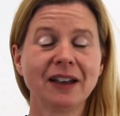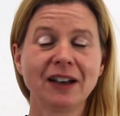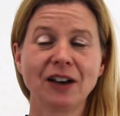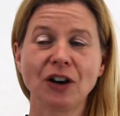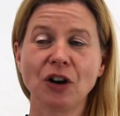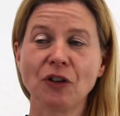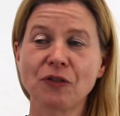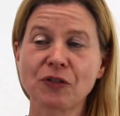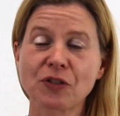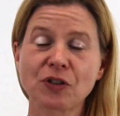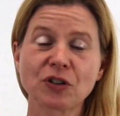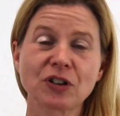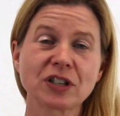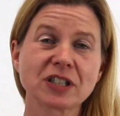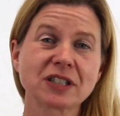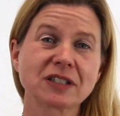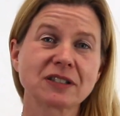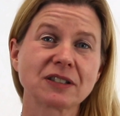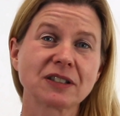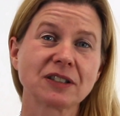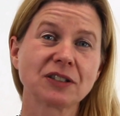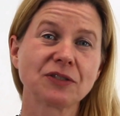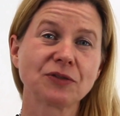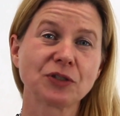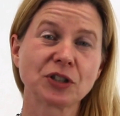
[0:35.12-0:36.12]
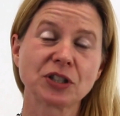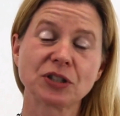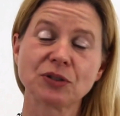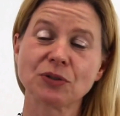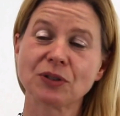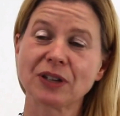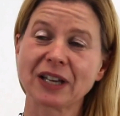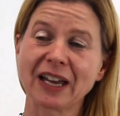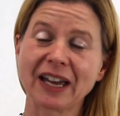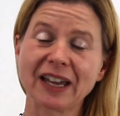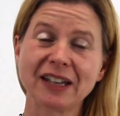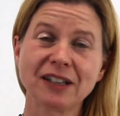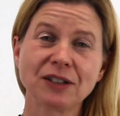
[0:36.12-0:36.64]
Of course, what you
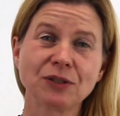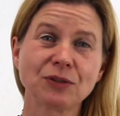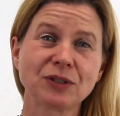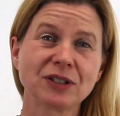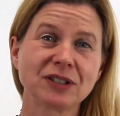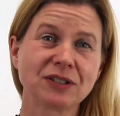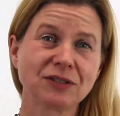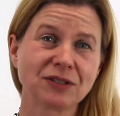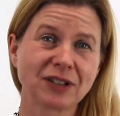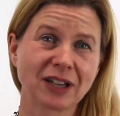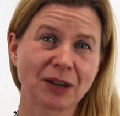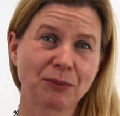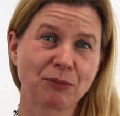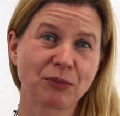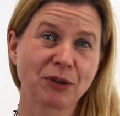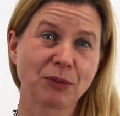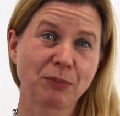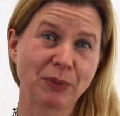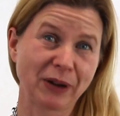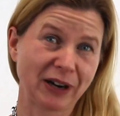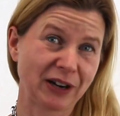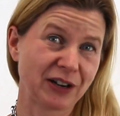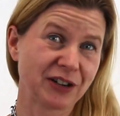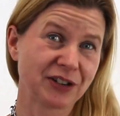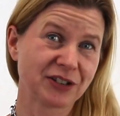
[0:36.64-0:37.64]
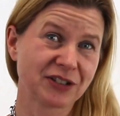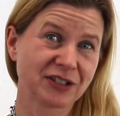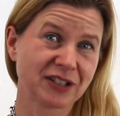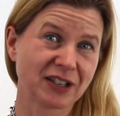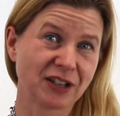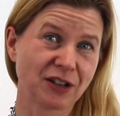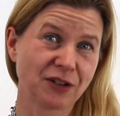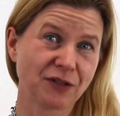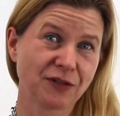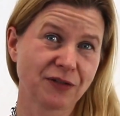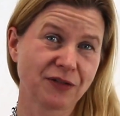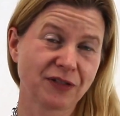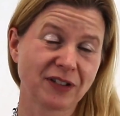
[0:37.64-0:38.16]
can do is you can prepare
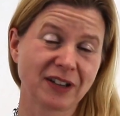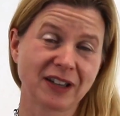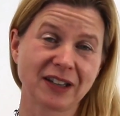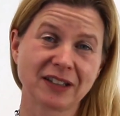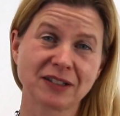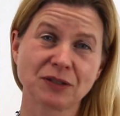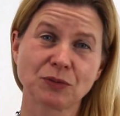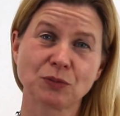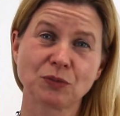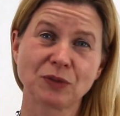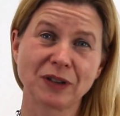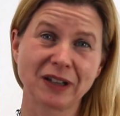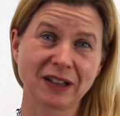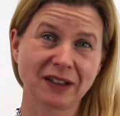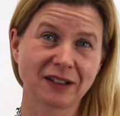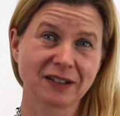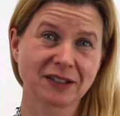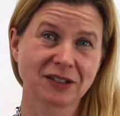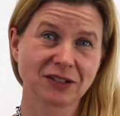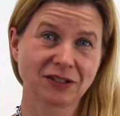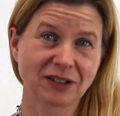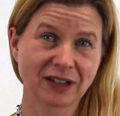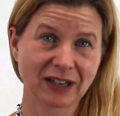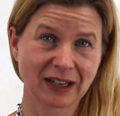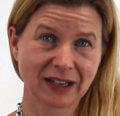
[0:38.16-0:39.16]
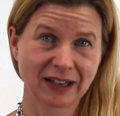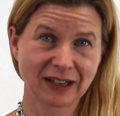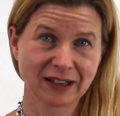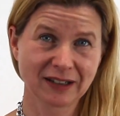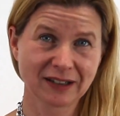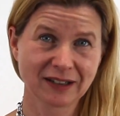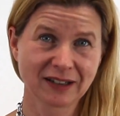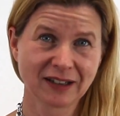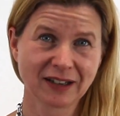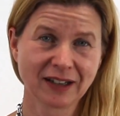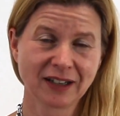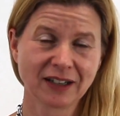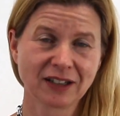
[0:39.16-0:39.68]
yourself as well as you can
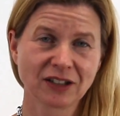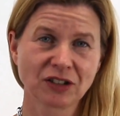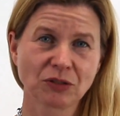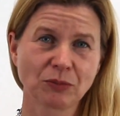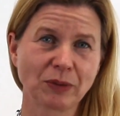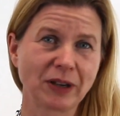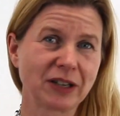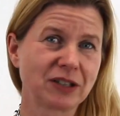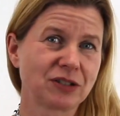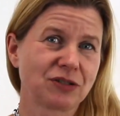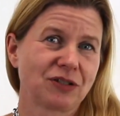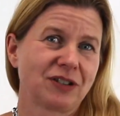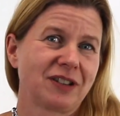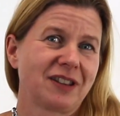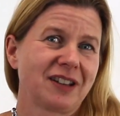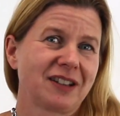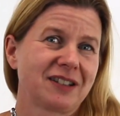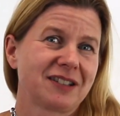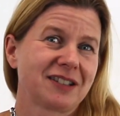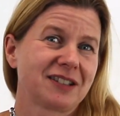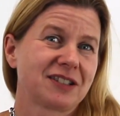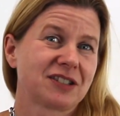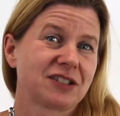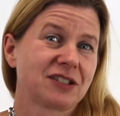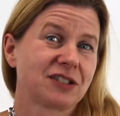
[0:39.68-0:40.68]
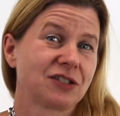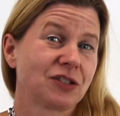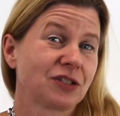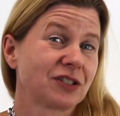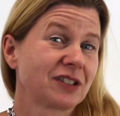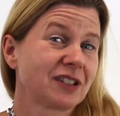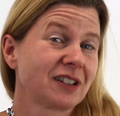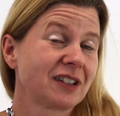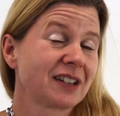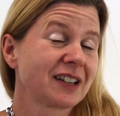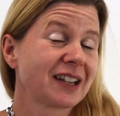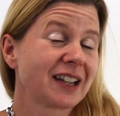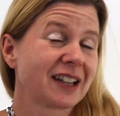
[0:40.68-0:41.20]
to make sure that it's not
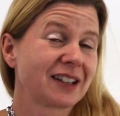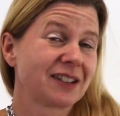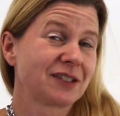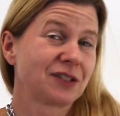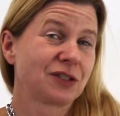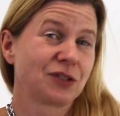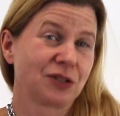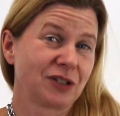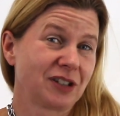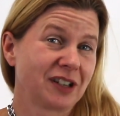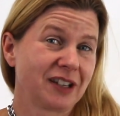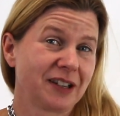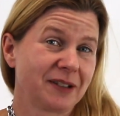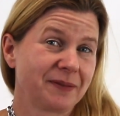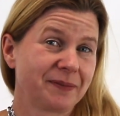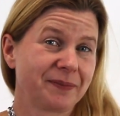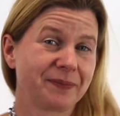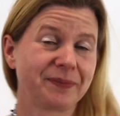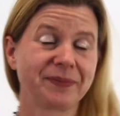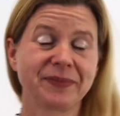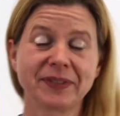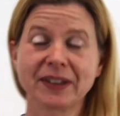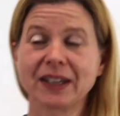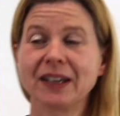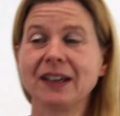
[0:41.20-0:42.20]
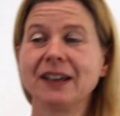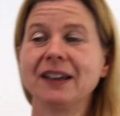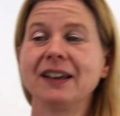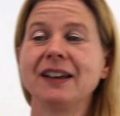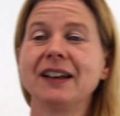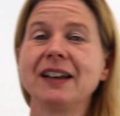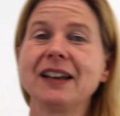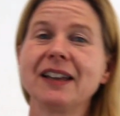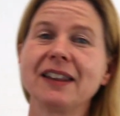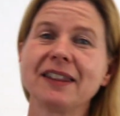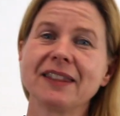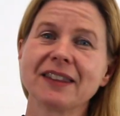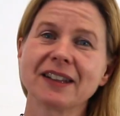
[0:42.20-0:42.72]
gonna get dirty.
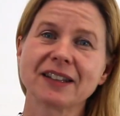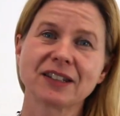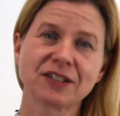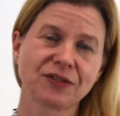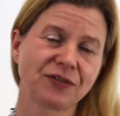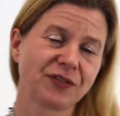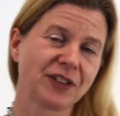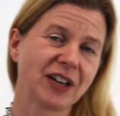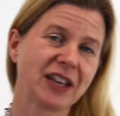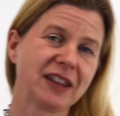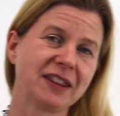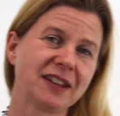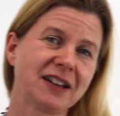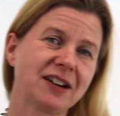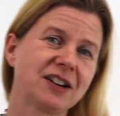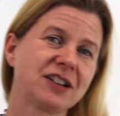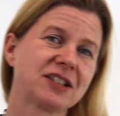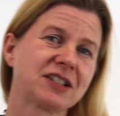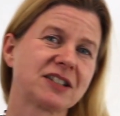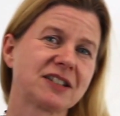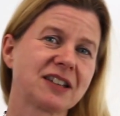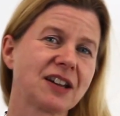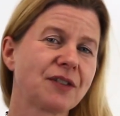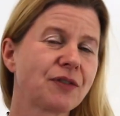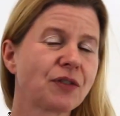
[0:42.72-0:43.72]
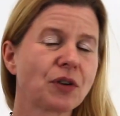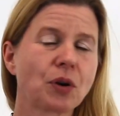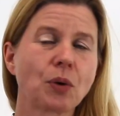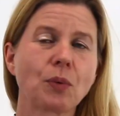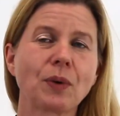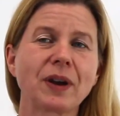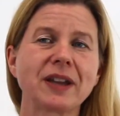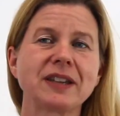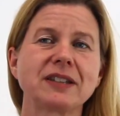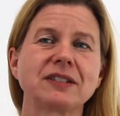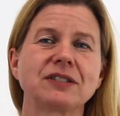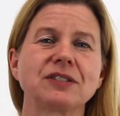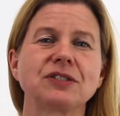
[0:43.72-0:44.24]
And there are several
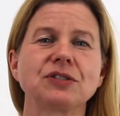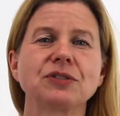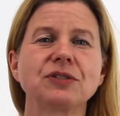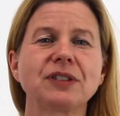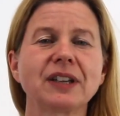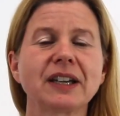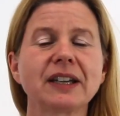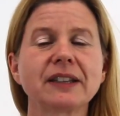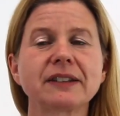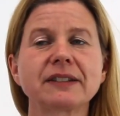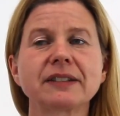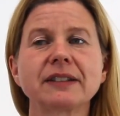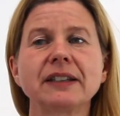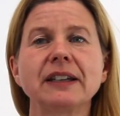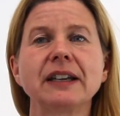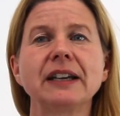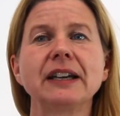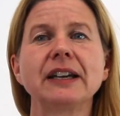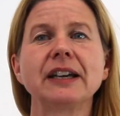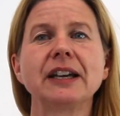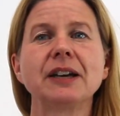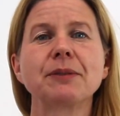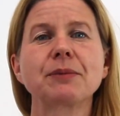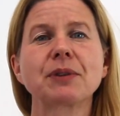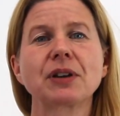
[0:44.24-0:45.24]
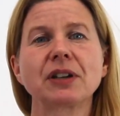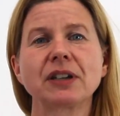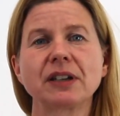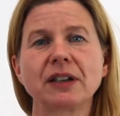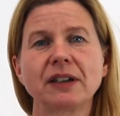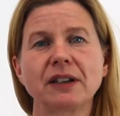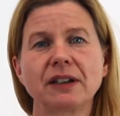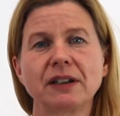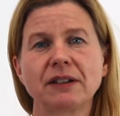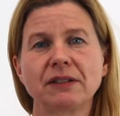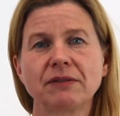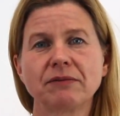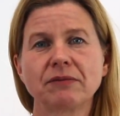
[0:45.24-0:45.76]
ways to do that. I'm
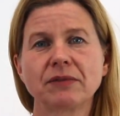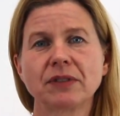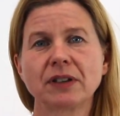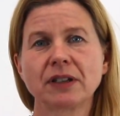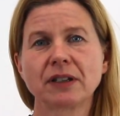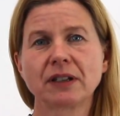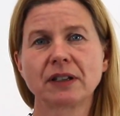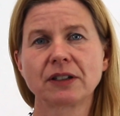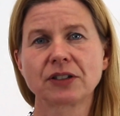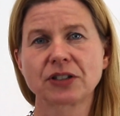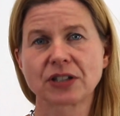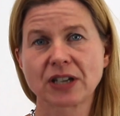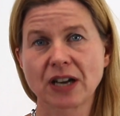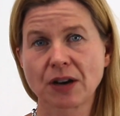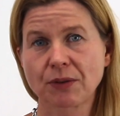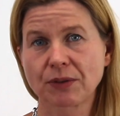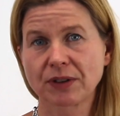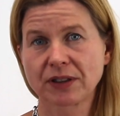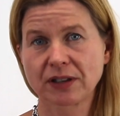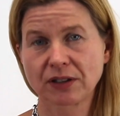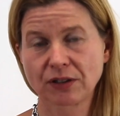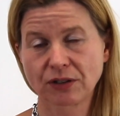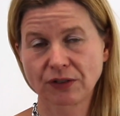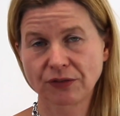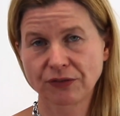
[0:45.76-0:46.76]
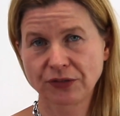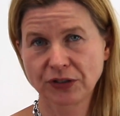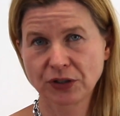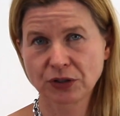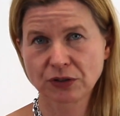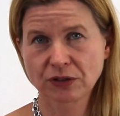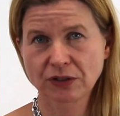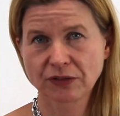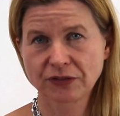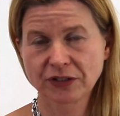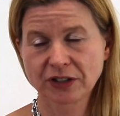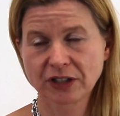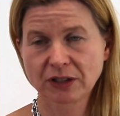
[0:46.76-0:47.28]
gonna share with you a few
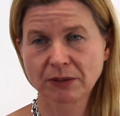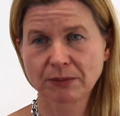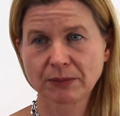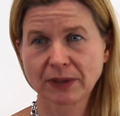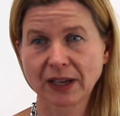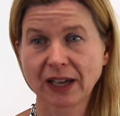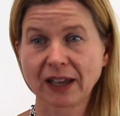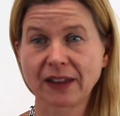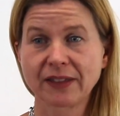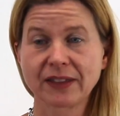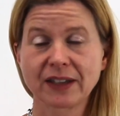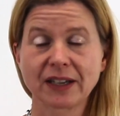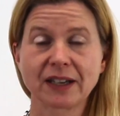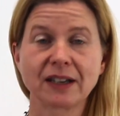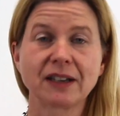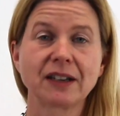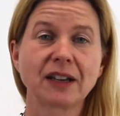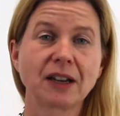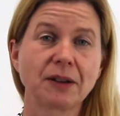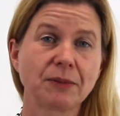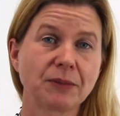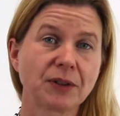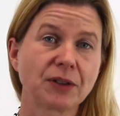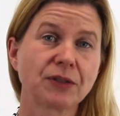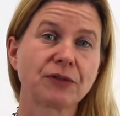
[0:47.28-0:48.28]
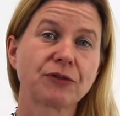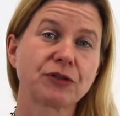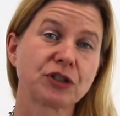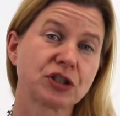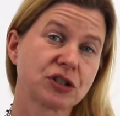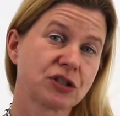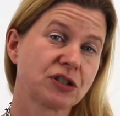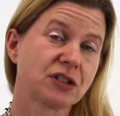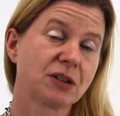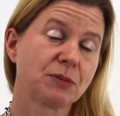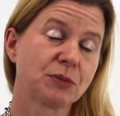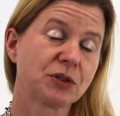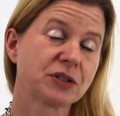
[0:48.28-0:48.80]
of them, and then for
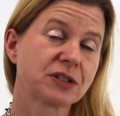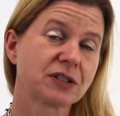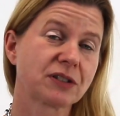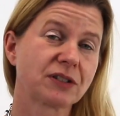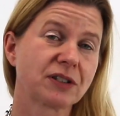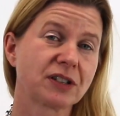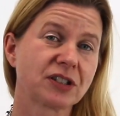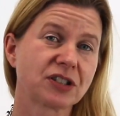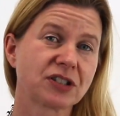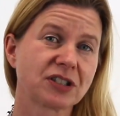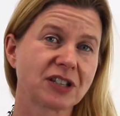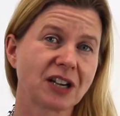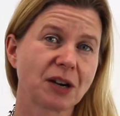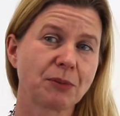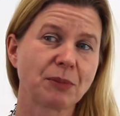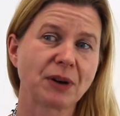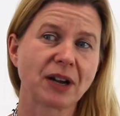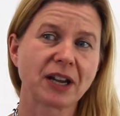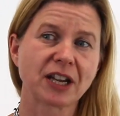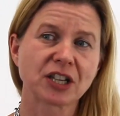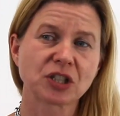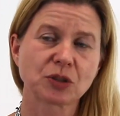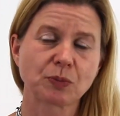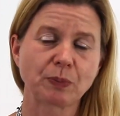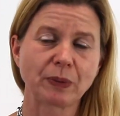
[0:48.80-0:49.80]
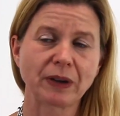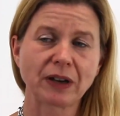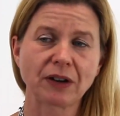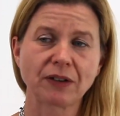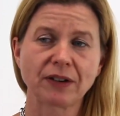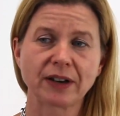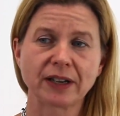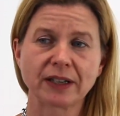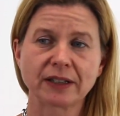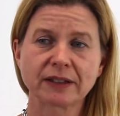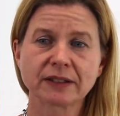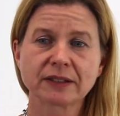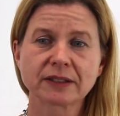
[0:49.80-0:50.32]
sure I'm also gonna share my
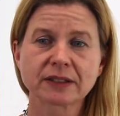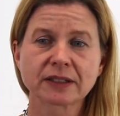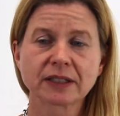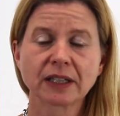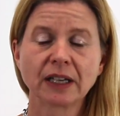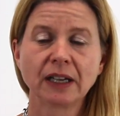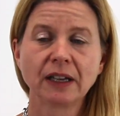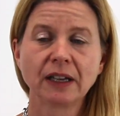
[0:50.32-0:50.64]
experience.